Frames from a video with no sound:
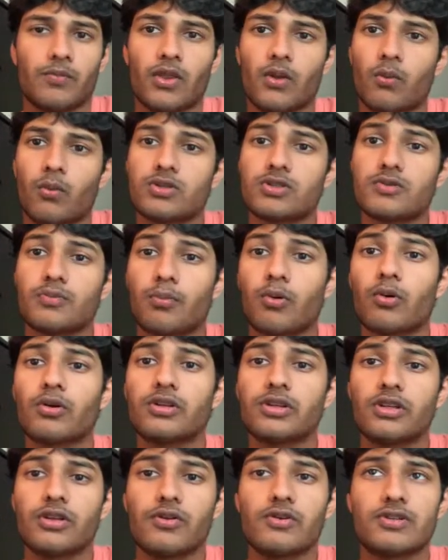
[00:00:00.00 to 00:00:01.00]
What's important
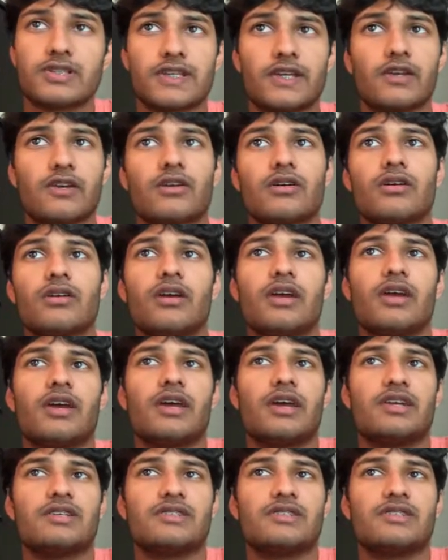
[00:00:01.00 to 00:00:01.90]
to notice here is